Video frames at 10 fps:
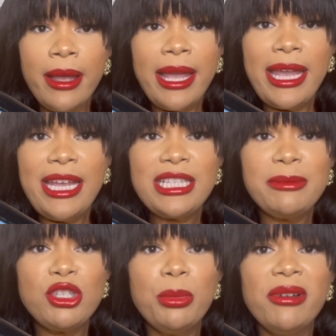It heats up
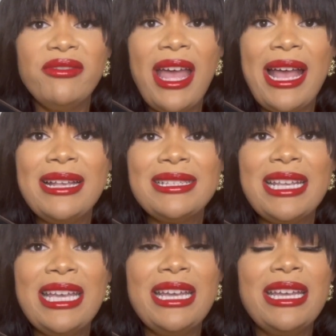super fast.
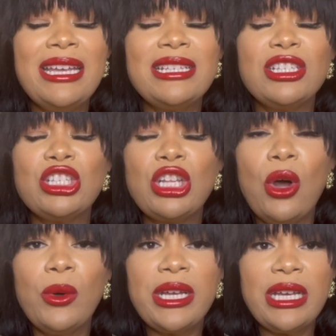It is
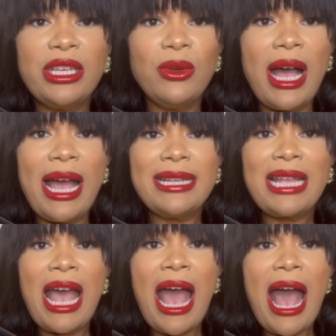so good, you guys.
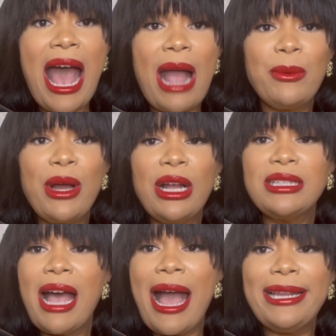I would
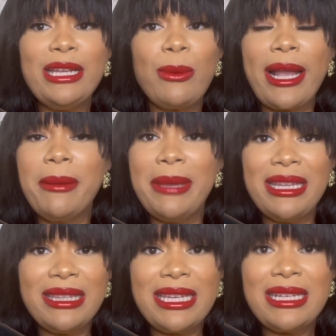highly
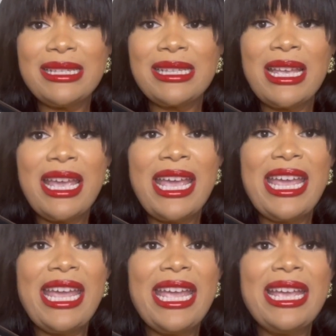recommend this.
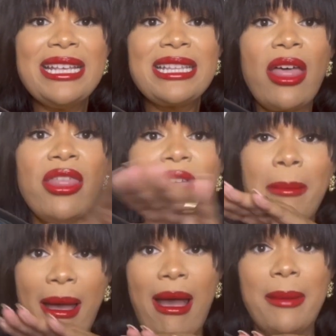It is the
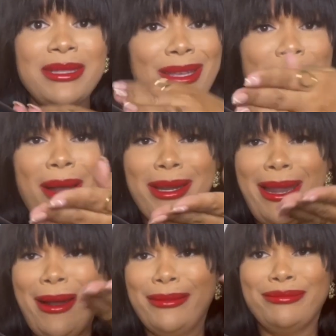bomb. See, we already
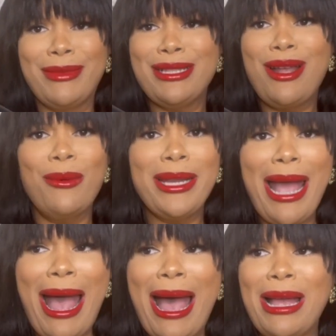there. It's already
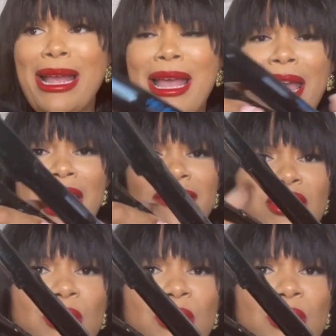hot. As you